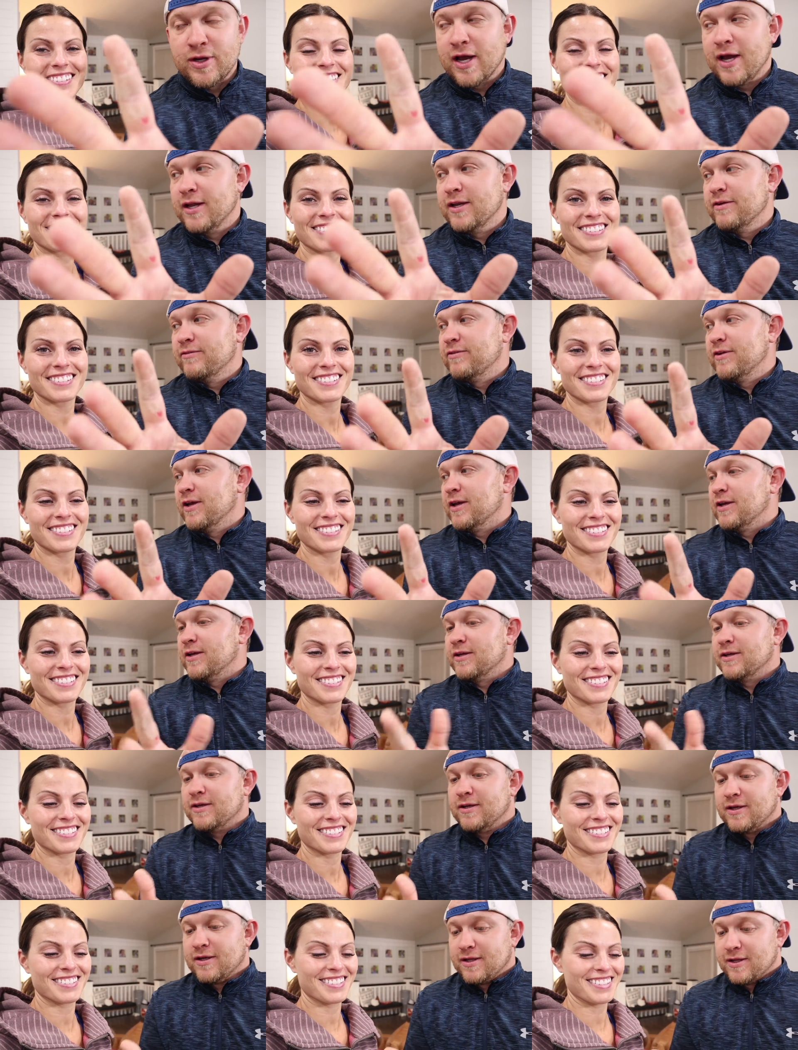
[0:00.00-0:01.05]
Speaker 1: kind of day
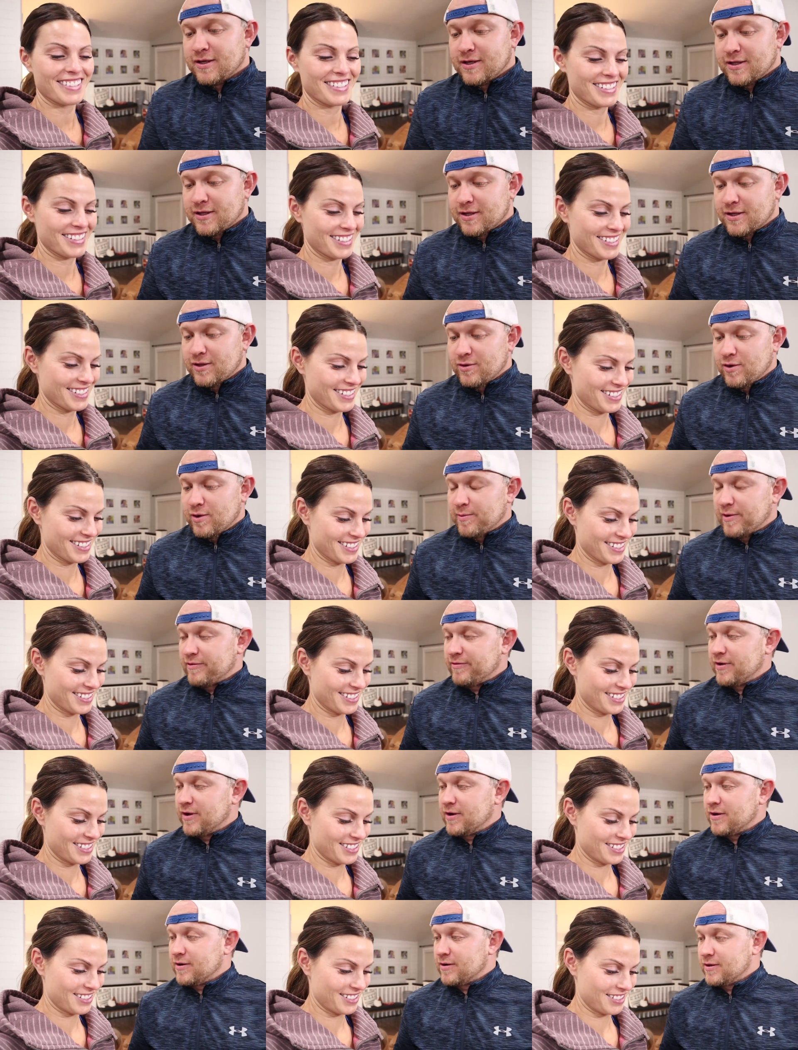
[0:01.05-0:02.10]
the glue on my
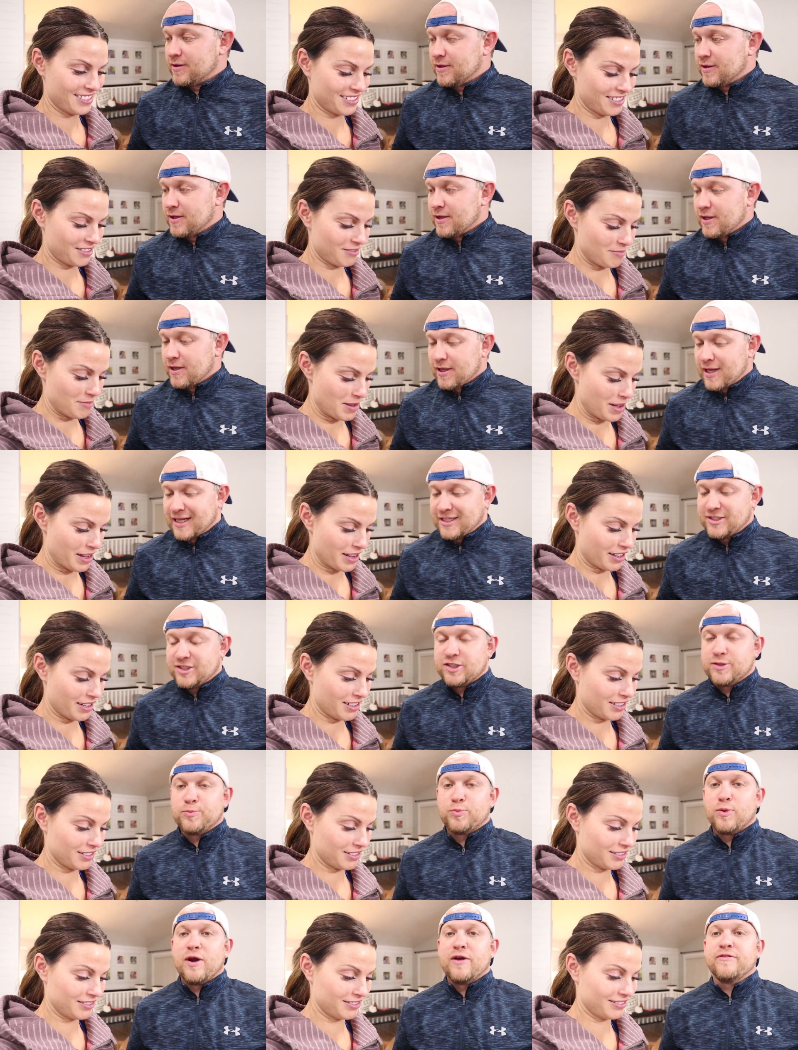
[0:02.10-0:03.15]
finger. Oh my. That's
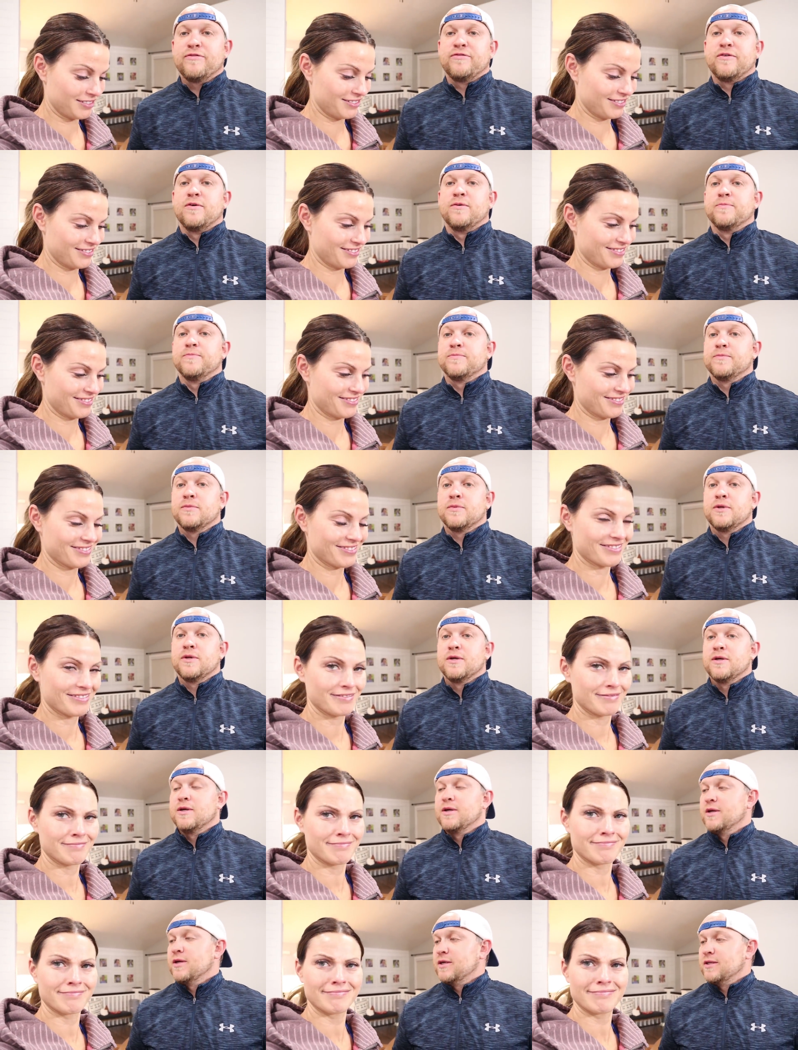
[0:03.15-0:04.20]
spray foam.
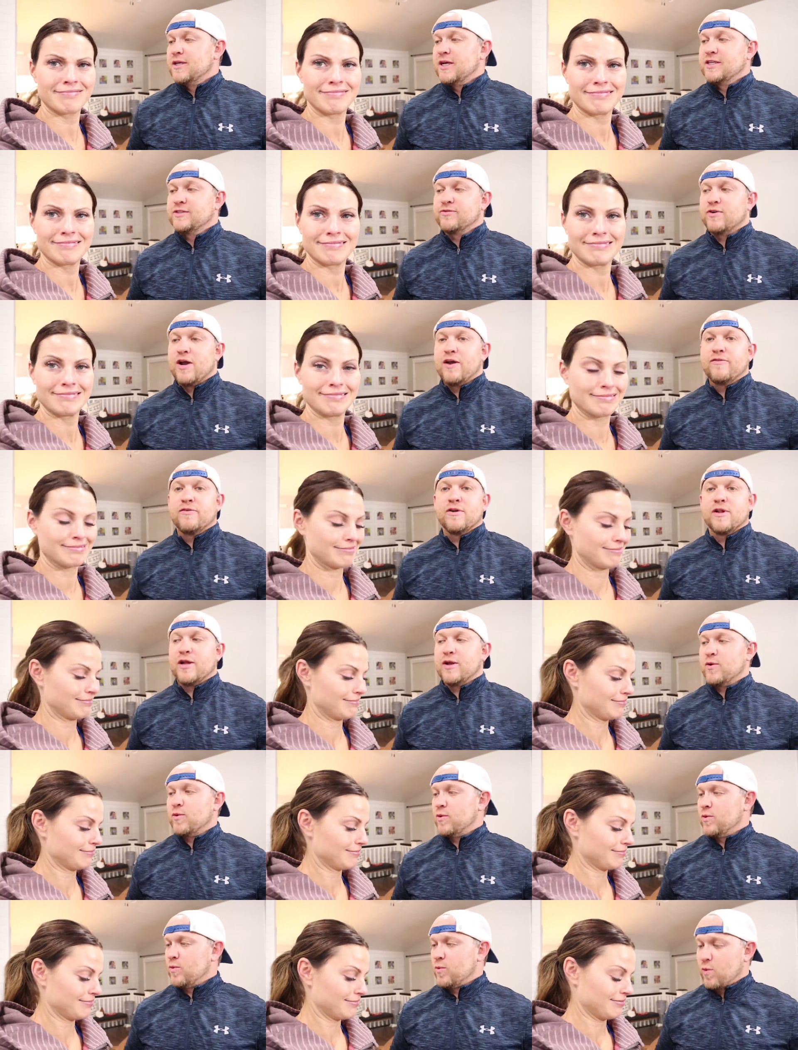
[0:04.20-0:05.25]
takes forever to
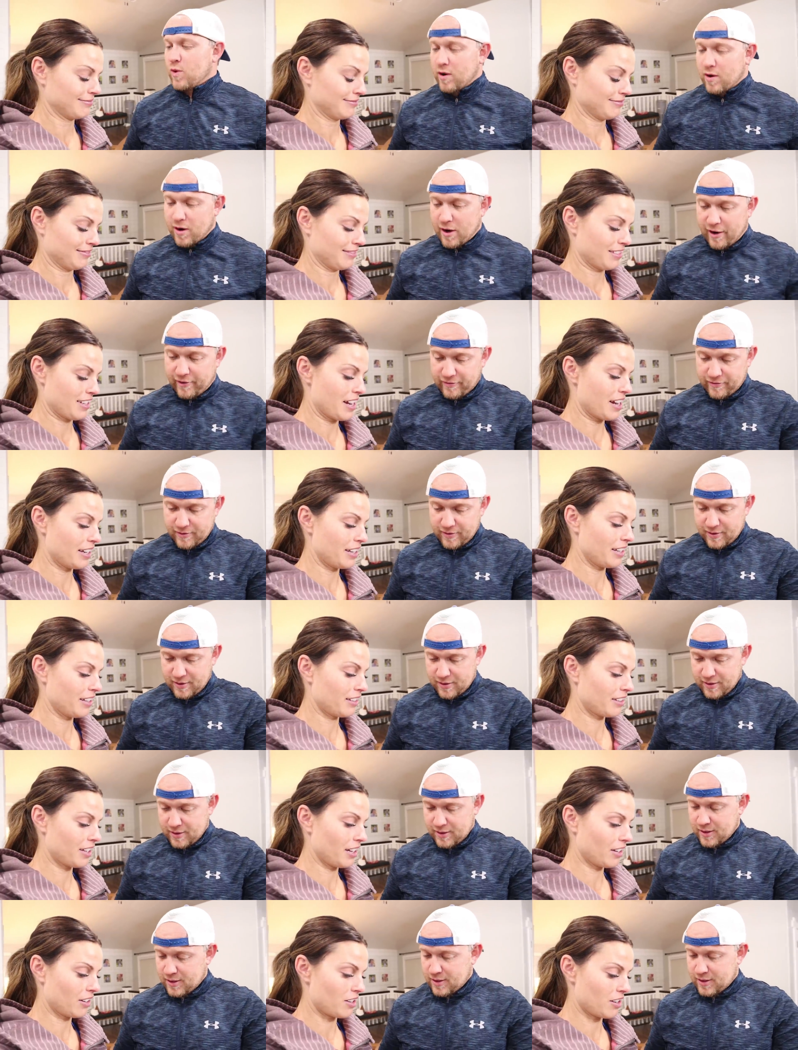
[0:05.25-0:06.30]
like wear off.
Speaker 2: How do you
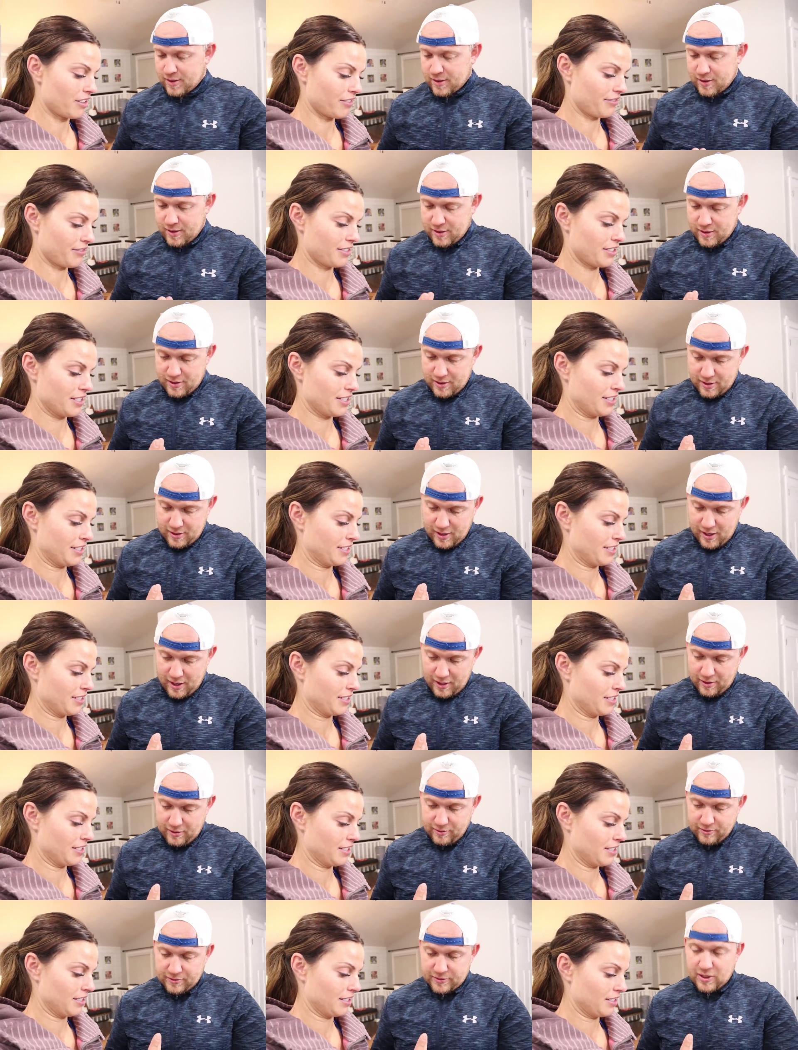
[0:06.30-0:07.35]
get that off?
Speaker 1: I
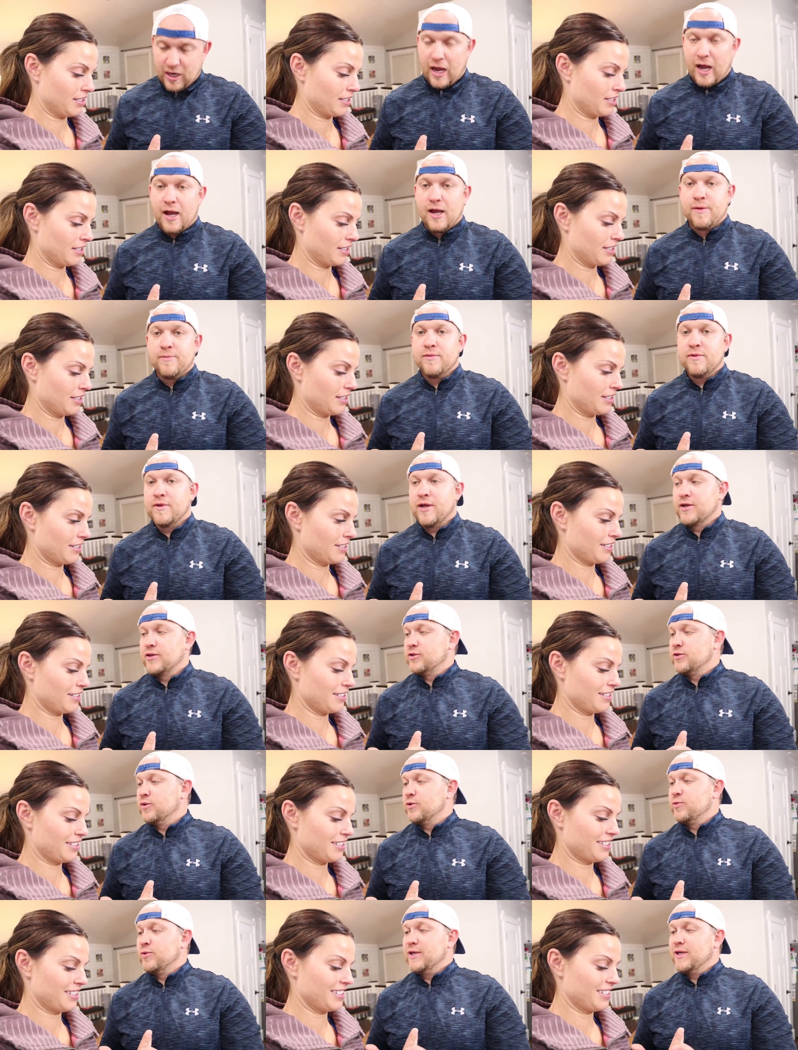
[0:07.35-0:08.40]
don't know, time, like
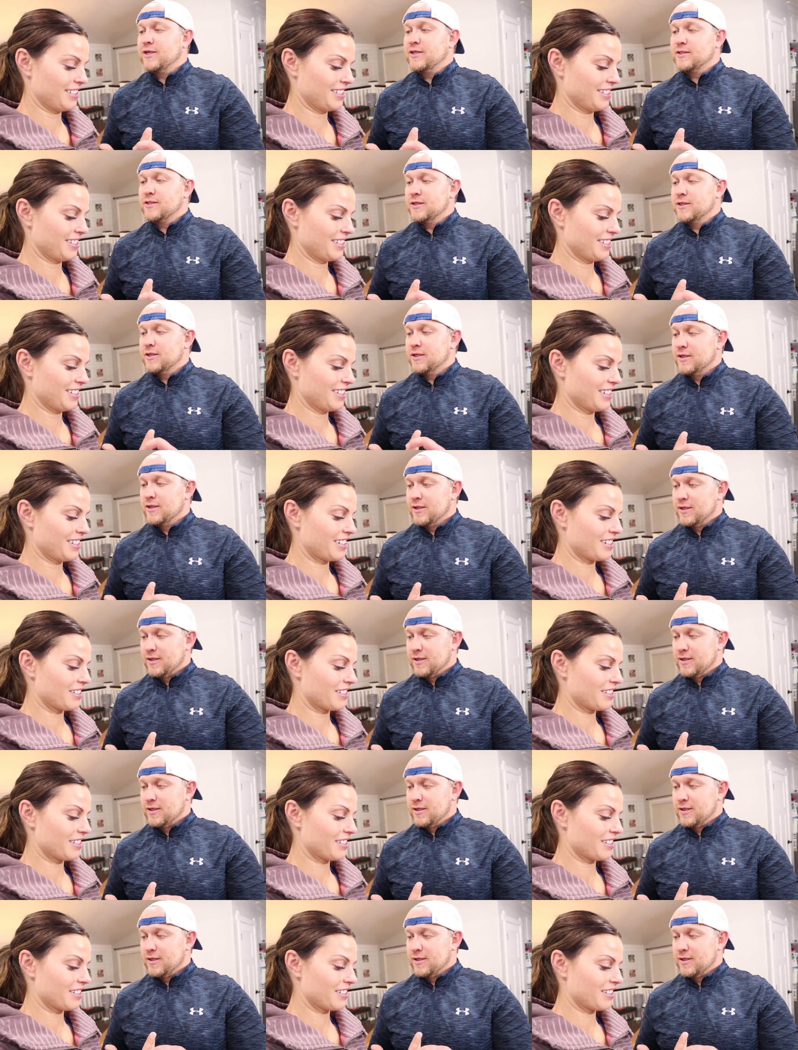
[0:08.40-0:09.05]
two weeks.